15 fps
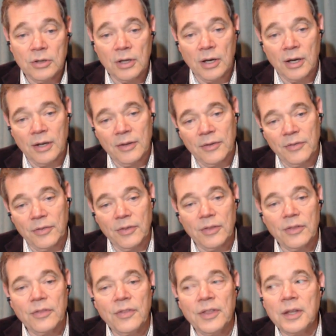
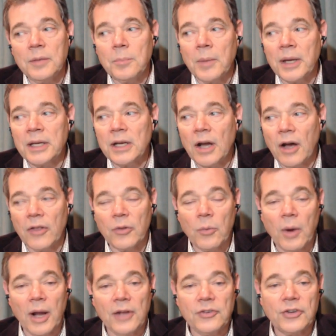that might
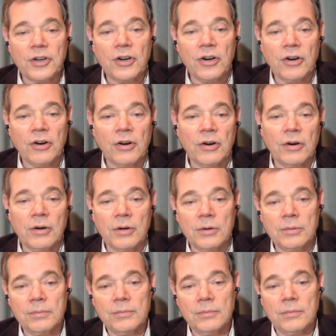otherwise
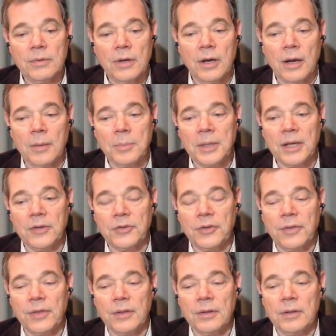occur because
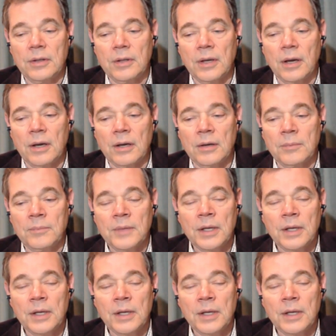of the